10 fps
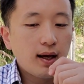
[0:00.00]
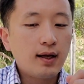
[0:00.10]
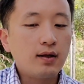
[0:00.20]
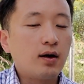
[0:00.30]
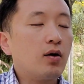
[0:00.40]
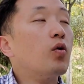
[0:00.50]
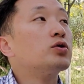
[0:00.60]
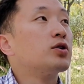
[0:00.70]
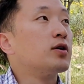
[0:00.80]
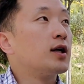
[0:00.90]
And
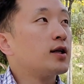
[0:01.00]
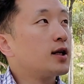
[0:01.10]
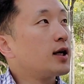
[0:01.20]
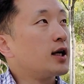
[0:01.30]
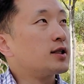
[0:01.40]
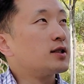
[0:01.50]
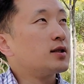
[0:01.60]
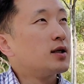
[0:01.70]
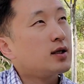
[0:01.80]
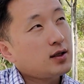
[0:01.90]
also another thing is
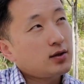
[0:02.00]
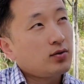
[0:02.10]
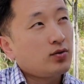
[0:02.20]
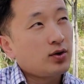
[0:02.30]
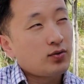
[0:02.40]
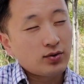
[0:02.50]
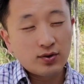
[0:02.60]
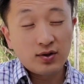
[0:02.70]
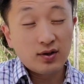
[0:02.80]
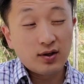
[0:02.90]
you need to
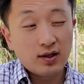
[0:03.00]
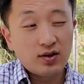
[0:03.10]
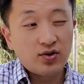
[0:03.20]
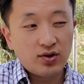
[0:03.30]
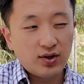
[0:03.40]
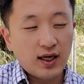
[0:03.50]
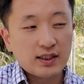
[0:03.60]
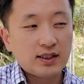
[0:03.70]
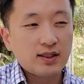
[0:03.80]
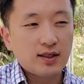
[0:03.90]
also try to get
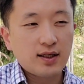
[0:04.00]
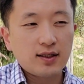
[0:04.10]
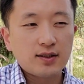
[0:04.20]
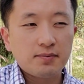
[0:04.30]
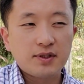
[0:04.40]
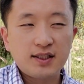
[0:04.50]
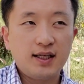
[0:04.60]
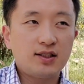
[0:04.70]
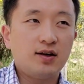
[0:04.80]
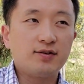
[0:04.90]
some
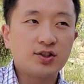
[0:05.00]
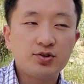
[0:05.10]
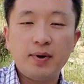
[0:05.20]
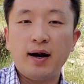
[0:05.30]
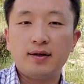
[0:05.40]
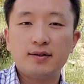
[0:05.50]
sense of smell.